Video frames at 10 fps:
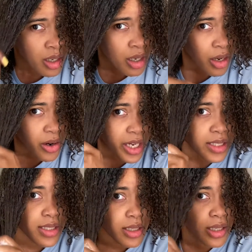
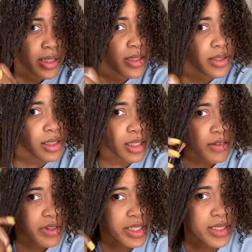right, so
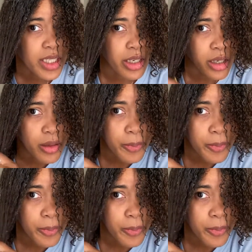leave-in is here.